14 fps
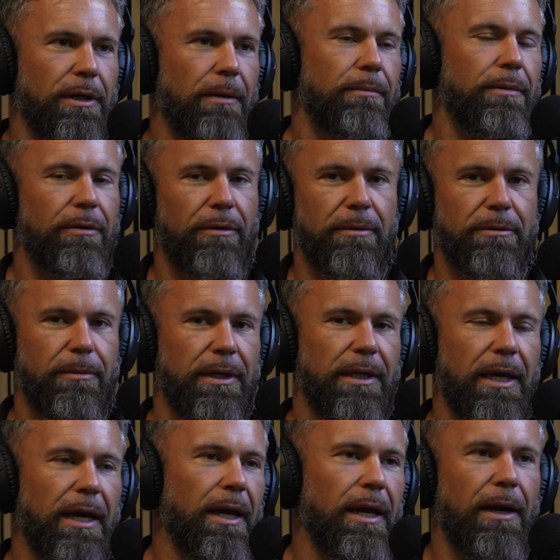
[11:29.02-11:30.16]
the company reps will be like,
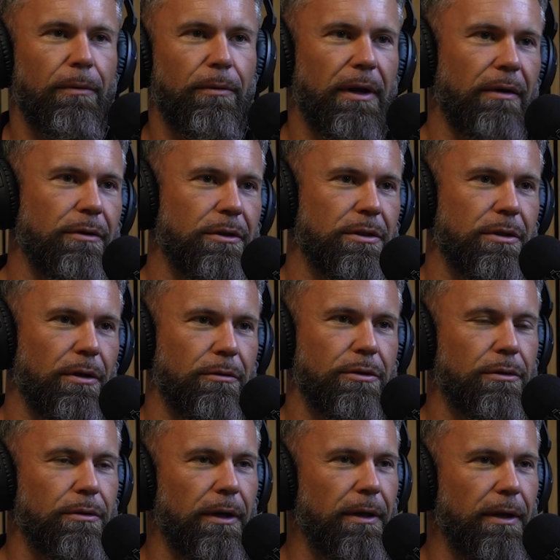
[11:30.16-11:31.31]
yeah, whatever, just don't
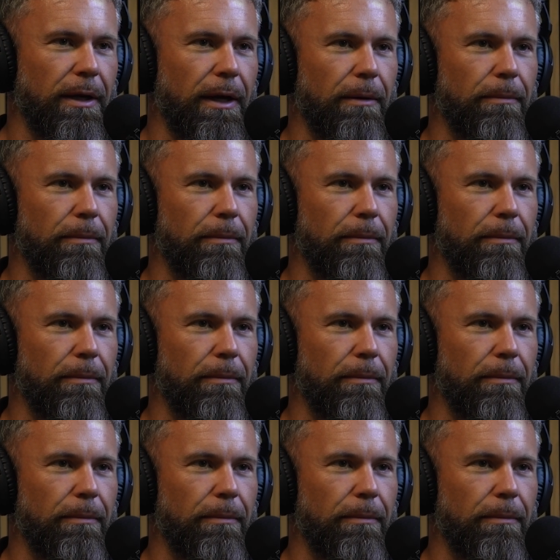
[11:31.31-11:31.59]
screw anything